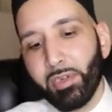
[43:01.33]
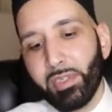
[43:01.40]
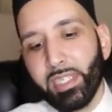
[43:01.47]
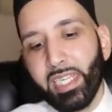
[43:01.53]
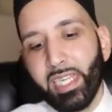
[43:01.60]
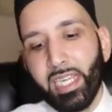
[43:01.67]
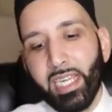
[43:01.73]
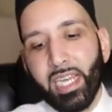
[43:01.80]

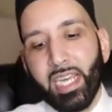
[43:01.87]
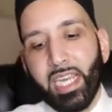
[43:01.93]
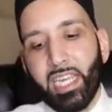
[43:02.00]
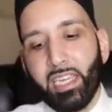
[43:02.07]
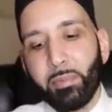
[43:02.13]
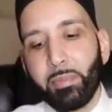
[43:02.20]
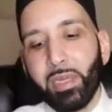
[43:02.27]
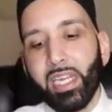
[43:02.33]
mercy,
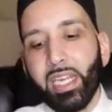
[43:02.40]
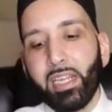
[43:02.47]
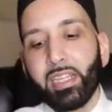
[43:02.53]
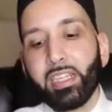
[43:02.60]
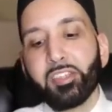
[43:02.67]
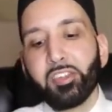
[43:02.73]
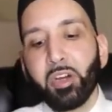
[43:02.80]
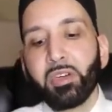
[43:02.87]
He
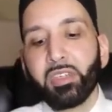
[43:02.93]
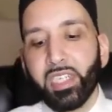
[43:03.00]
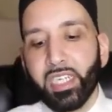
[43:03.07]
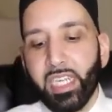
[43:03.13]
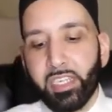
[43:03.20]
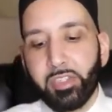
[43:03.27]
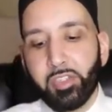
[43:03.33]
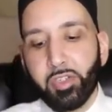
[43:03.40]
immediately turned
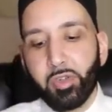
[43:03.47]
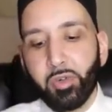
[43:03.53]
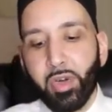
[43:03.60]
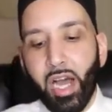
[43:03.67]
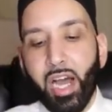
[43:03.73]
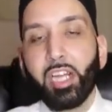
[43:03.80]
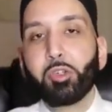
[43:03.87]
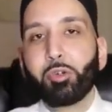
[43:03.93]
it into
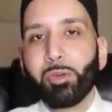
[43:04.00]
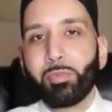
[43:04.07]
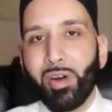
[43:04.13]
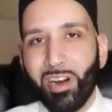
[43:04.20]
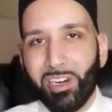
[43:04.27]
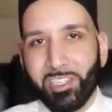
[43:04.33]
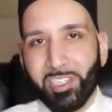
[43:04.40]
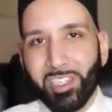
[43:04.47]
a hundred
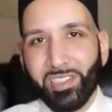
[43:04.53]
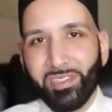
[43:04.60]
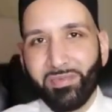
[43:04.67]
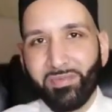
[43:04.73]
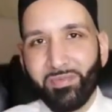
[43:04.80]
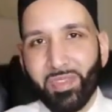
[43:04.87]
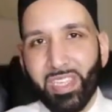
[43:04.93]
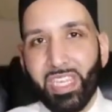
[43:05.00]
parts.
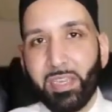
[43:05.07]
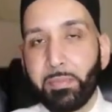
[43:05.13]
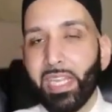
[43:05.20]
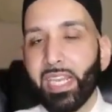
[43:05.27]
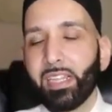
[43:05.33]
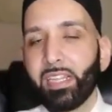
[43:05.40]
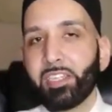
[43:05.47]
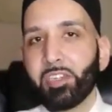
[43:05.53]
He
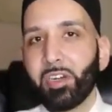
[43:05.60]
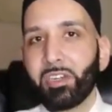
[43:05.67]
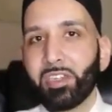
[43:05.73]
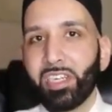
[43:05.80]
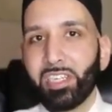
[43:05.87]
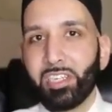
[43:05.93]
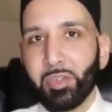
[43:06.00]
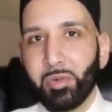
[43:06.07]
immediately turned
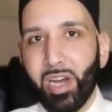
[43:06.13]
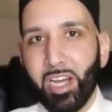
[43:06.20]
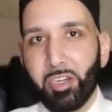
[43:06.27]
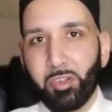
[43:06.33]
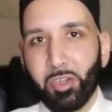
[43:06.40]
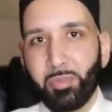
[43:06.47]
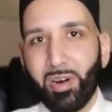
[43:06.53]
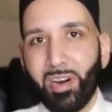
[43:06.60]
it into a
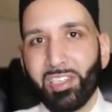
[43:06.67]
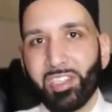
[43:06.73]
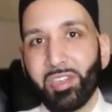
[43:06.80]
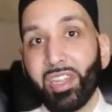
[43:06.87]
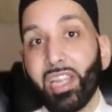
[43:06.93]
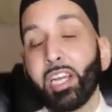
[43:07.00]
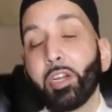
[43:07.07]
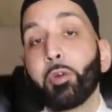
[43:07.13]
hundred parts.
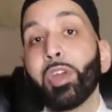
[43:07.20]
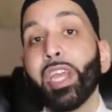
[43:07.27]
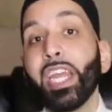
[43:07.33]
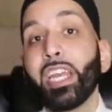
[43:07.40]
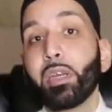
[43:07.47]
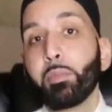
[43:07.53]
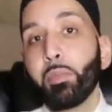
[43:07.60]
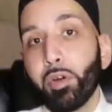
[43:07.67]
Allah
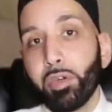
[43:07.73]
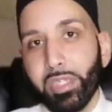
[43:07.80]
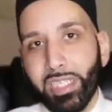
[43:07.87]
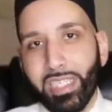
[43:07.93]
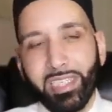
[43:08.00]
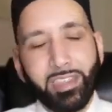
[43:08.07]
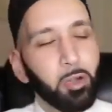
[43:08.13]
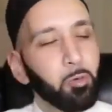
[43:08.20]
created
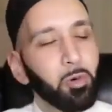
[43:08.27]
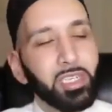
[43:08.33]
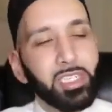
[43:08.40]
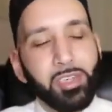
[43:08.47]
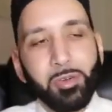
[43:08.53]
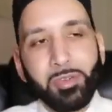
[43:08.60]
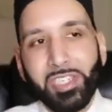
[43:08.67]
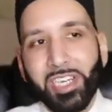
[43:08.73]
mercy. There
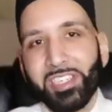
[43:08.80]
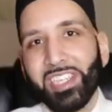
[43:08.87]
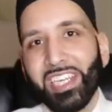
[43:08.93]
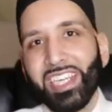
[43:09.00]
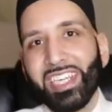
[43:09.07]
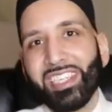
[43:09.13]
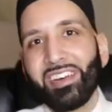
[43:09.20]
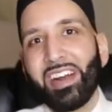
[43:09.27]
was no such
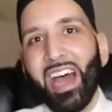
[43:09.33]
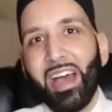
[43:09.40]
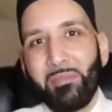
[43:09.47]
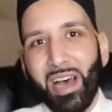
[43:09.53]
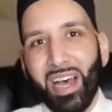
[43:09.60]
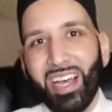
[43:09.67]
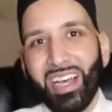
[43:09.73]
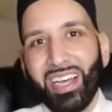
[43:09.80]
thing as
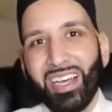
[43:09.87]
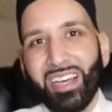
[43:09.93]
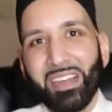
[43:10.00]
rahmah